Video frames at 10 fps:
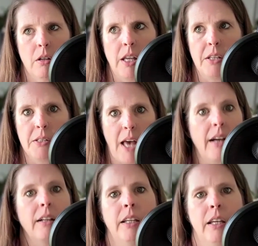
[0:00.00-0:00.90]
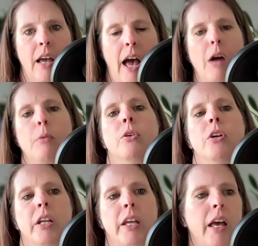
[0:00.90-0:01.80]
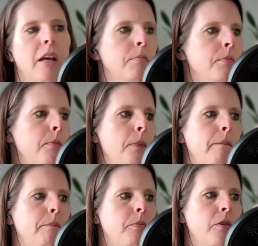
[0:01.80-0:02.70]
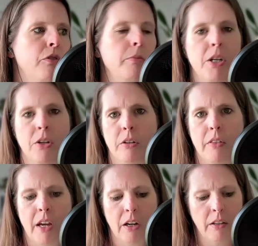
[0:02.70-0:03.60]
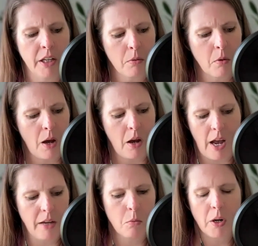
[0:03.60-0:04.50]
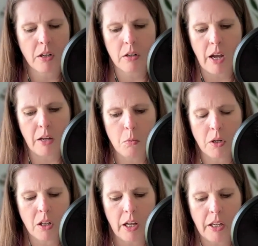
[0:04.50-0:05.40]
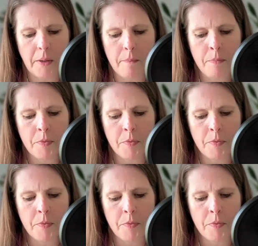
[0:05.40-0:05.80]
exactly how they're going to get from here to there. Like, I had one client